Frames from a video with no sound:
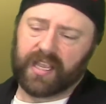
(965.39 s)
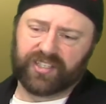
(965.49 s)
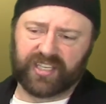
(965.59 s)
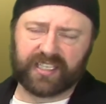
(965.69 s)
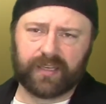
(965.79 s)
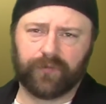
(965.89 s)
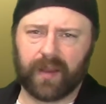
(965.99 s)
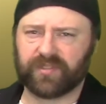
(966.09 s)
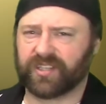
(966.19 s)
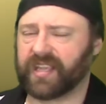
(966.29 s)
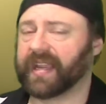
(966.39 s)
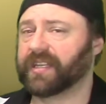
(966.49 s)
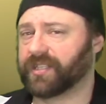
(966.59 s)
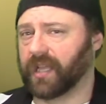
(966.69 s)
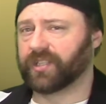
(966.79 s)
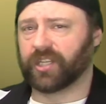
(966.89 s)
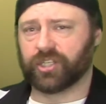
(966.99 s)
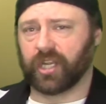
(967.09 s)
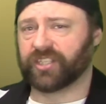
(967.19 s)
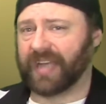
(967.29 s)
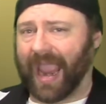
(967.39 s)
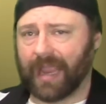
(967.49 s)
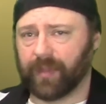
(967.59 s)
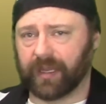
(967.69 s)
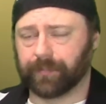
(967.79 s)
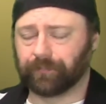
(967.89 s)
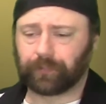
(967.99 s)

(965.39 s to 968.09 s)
60 frames a second does adjust aiming,